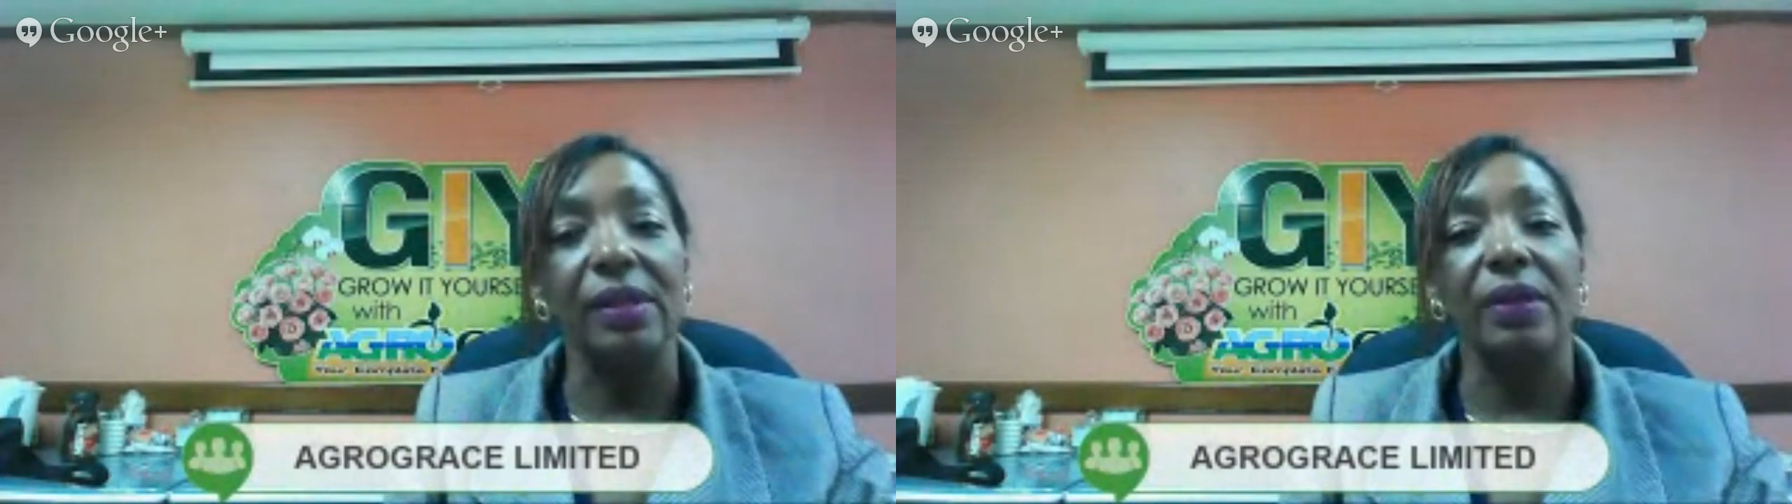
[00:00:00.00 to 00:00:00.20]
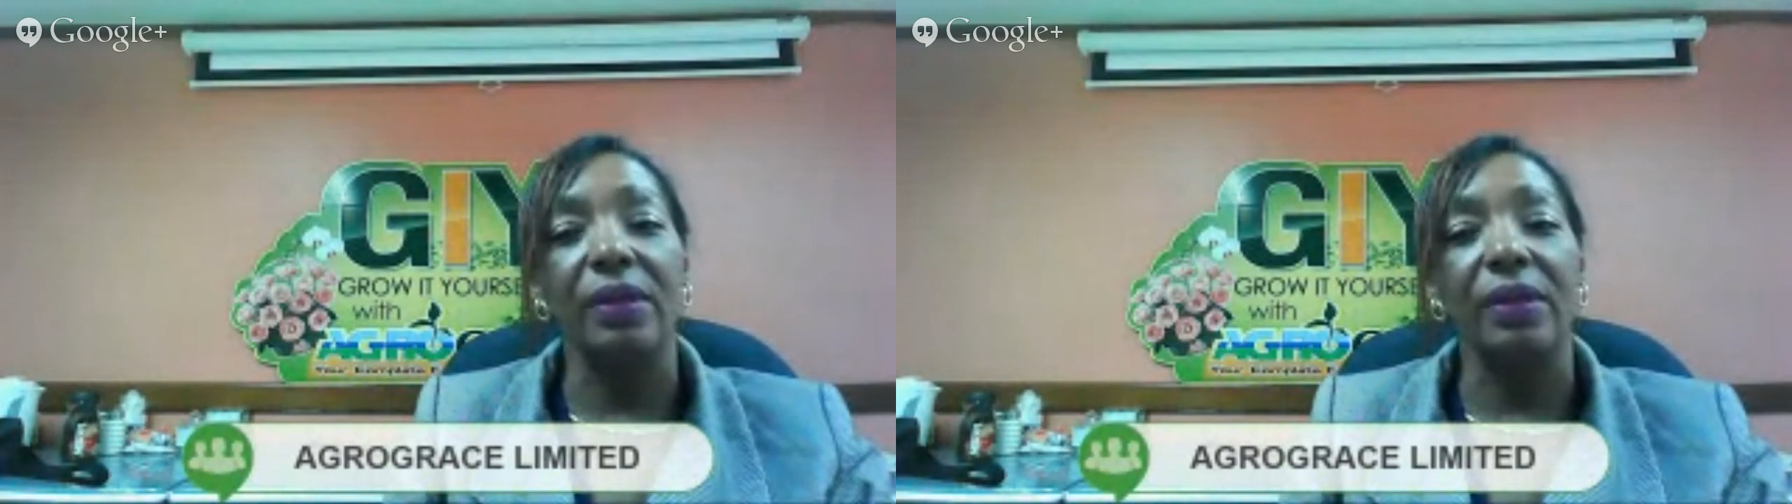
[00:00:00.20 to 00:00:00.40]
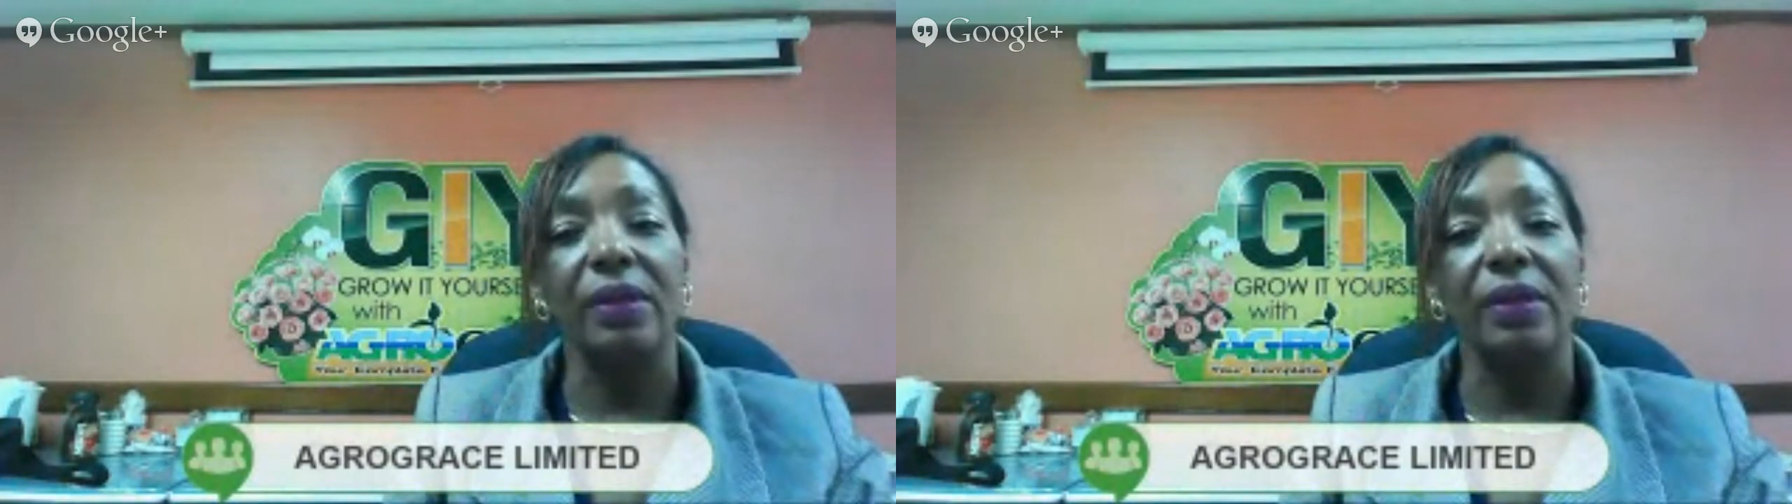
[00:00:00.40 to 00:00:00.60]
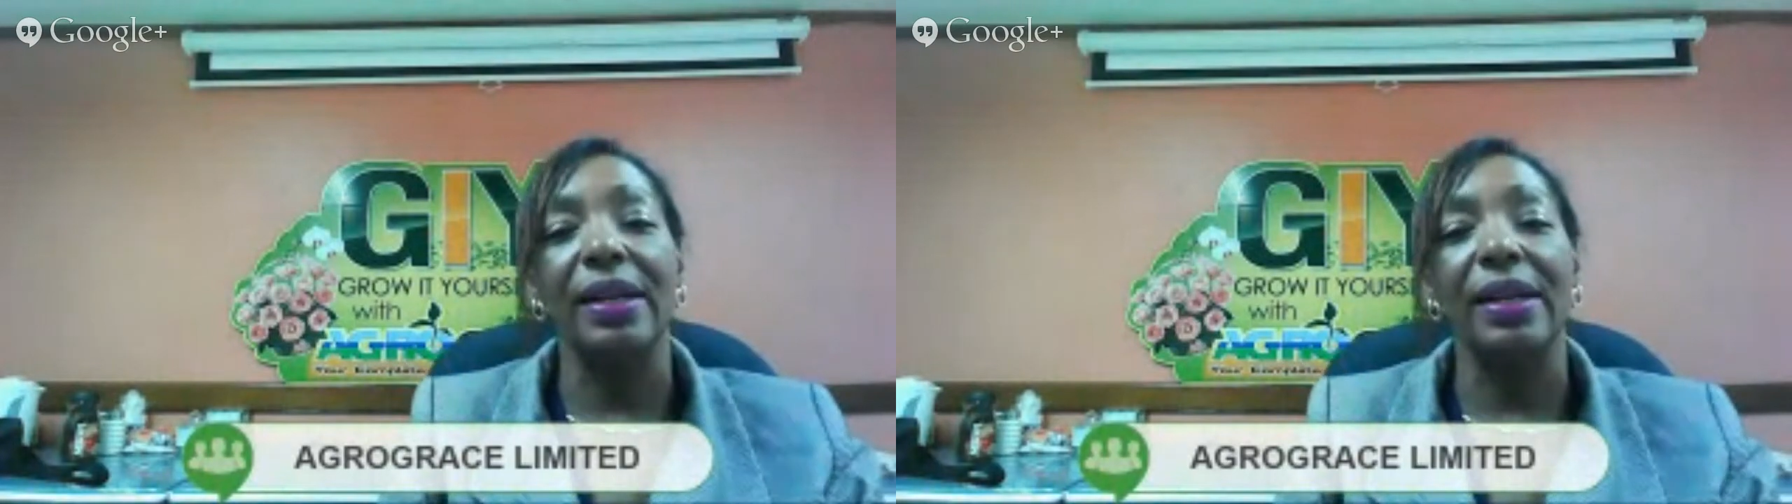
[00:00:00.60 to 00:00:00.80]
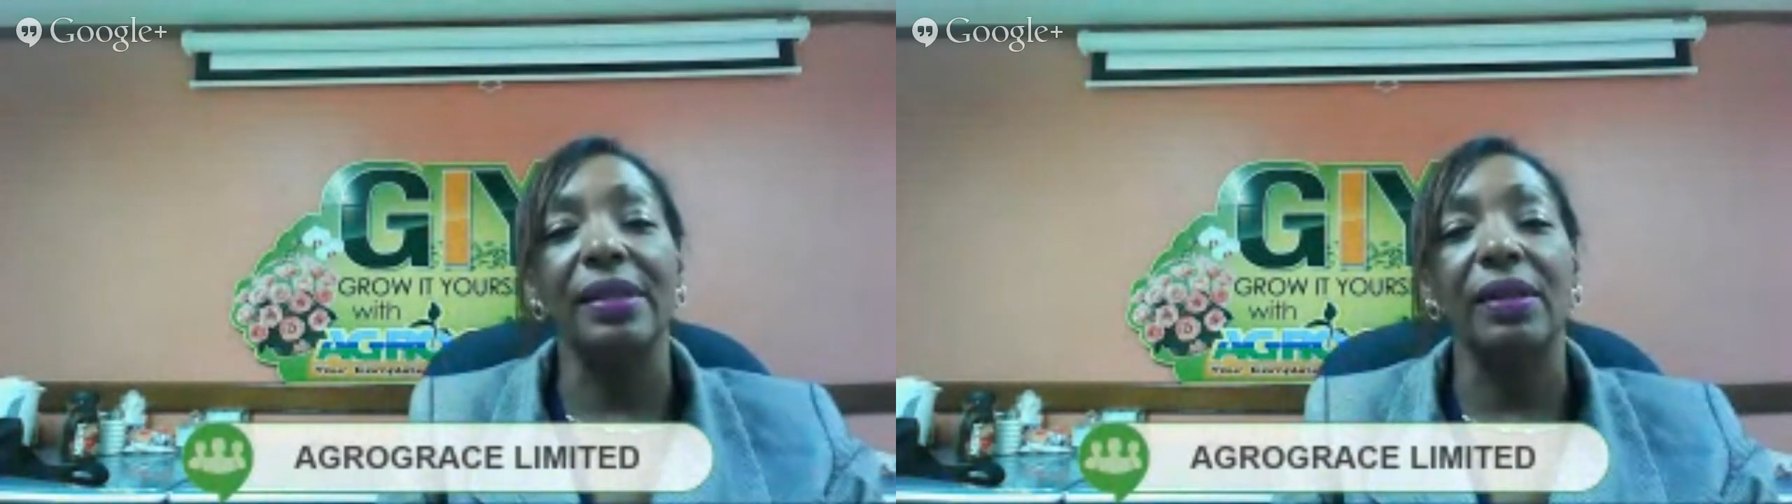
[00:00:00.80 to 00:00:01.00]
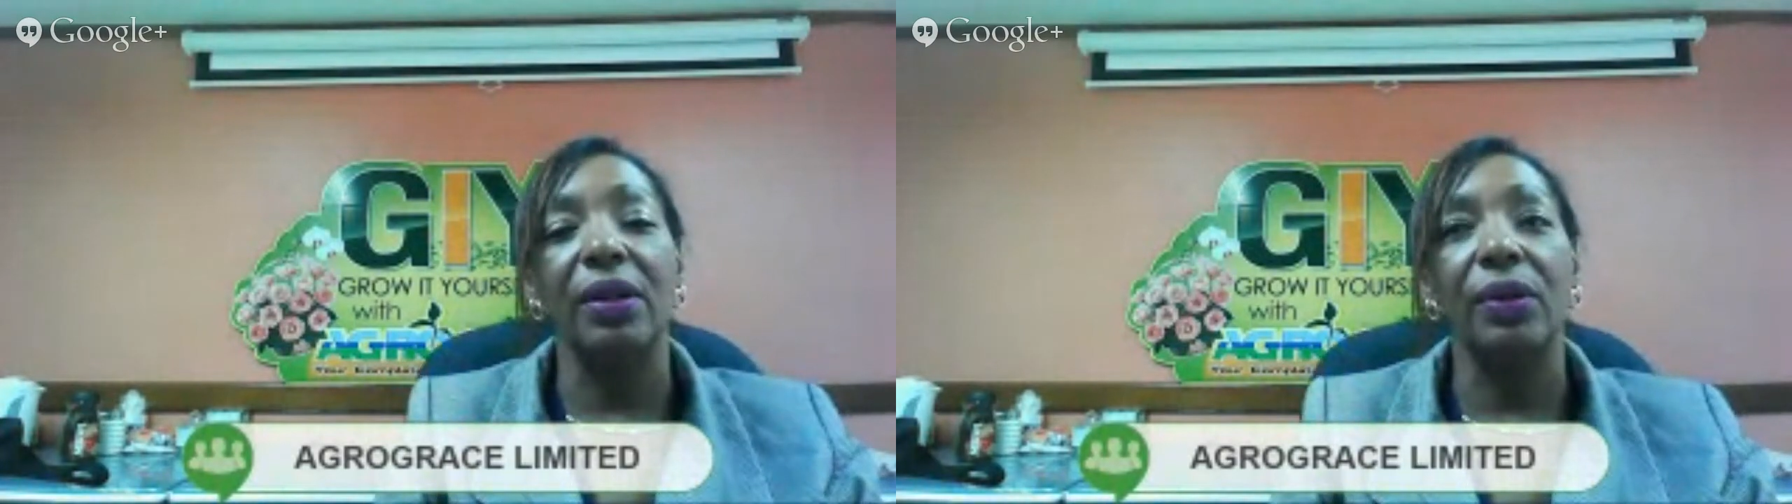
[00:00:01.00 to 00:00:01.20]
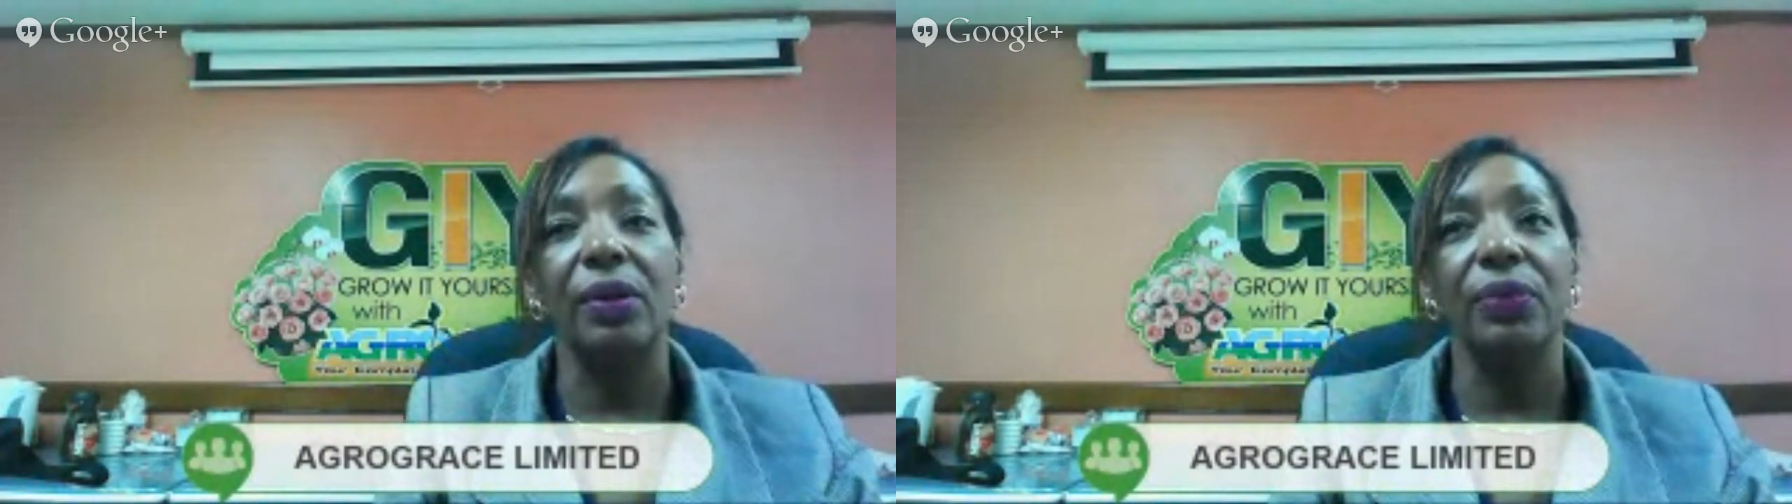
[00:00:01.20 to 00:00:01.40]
as your fertilizer?